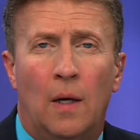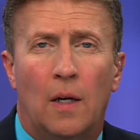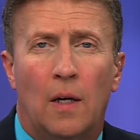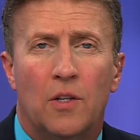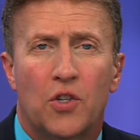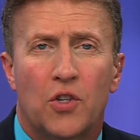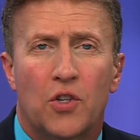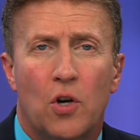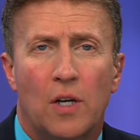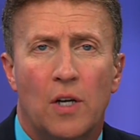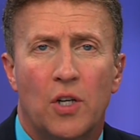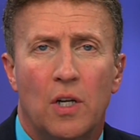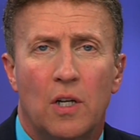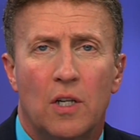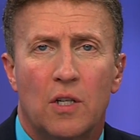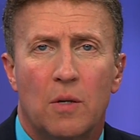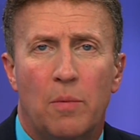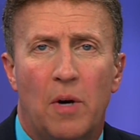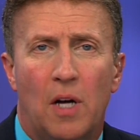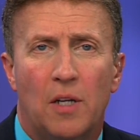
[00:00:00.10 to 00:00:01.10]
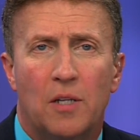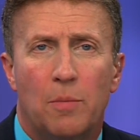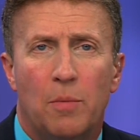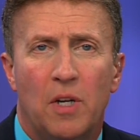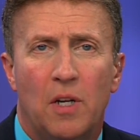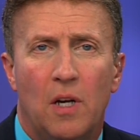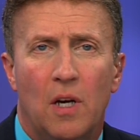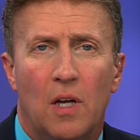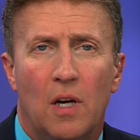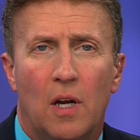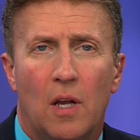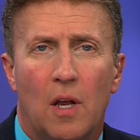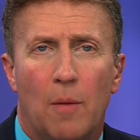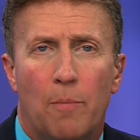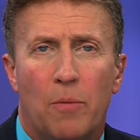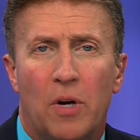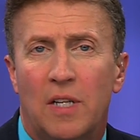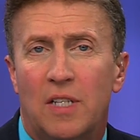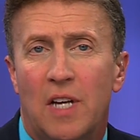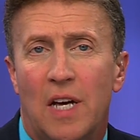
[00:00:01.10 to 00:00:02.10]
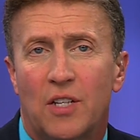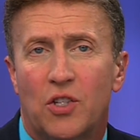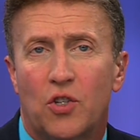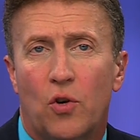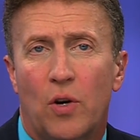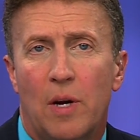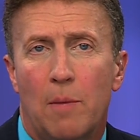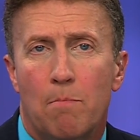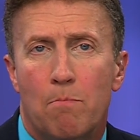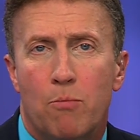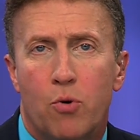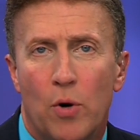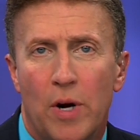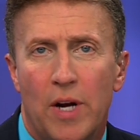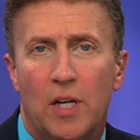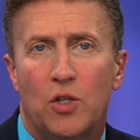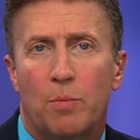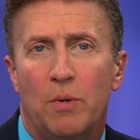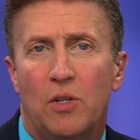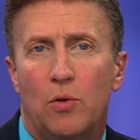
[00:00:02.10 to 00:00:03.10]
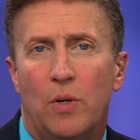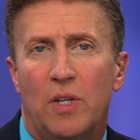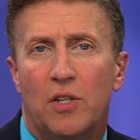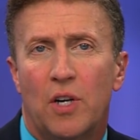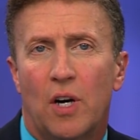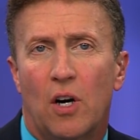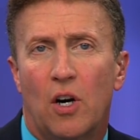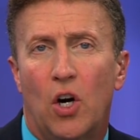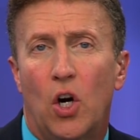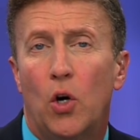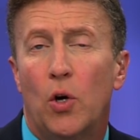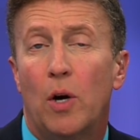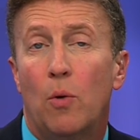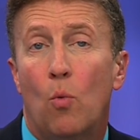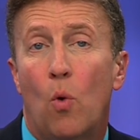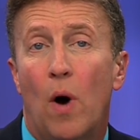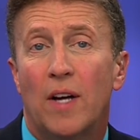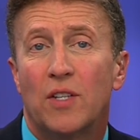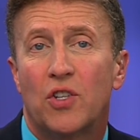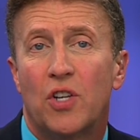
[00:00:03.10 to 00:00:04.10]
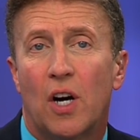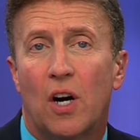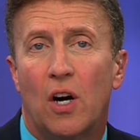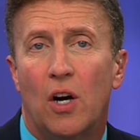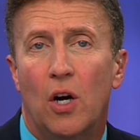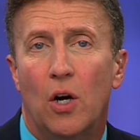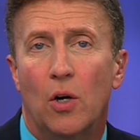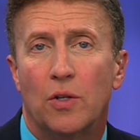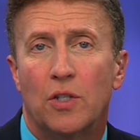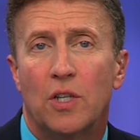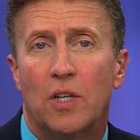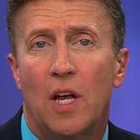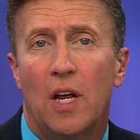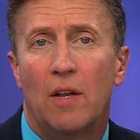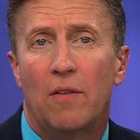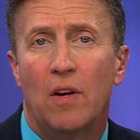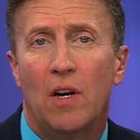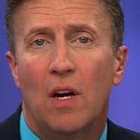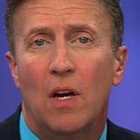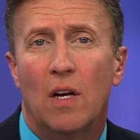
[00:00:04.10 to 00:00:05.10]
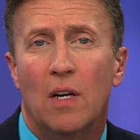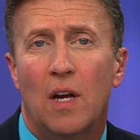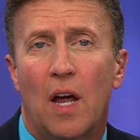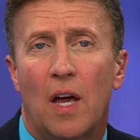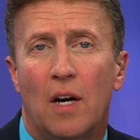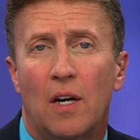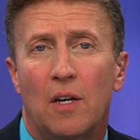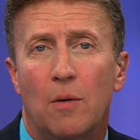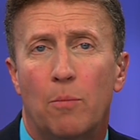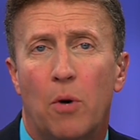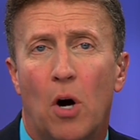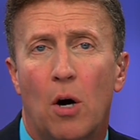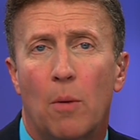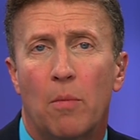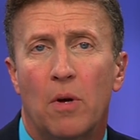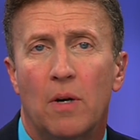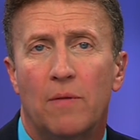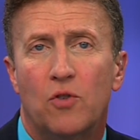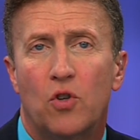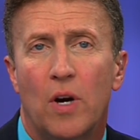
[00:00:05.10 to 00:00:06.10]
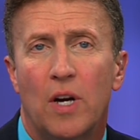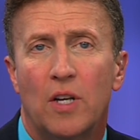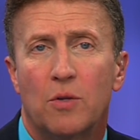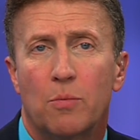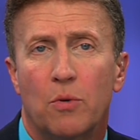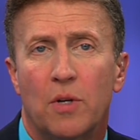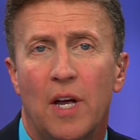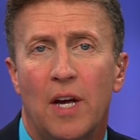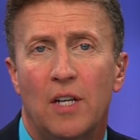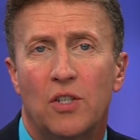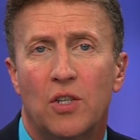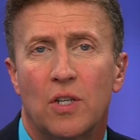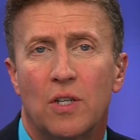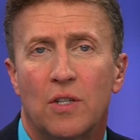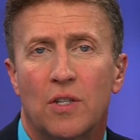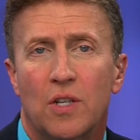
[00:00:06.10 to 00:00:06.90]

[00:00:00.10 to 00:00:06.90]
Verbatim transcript: Construction is about to begin on a pedestrian bridge between Terre Haute and West Terre Haute. Today, the Indiana Department of Transportation